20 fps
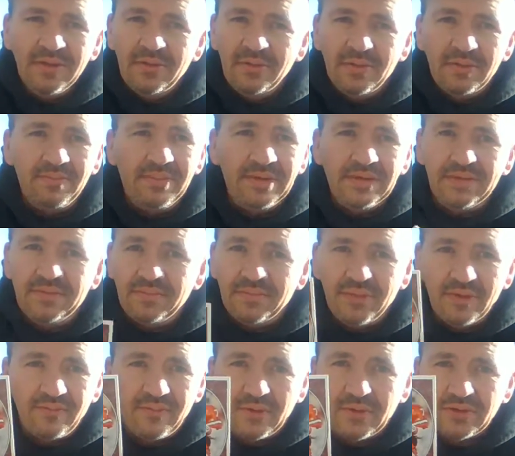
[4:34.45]
would be
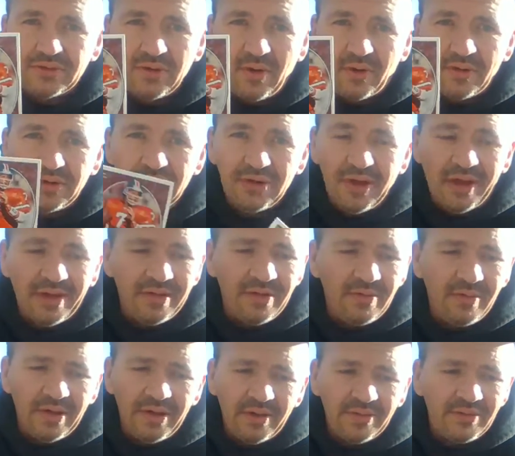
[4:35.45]
the first card, John
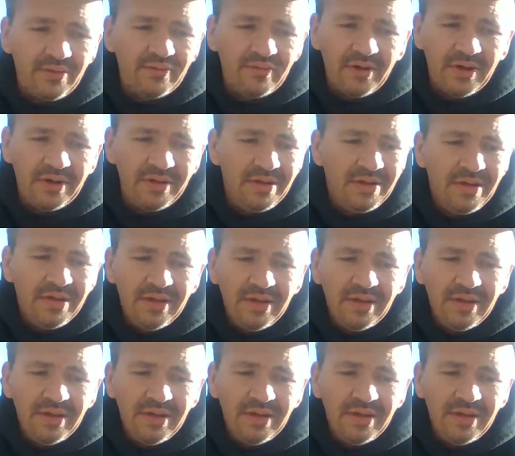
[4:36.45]
Elway, on the front.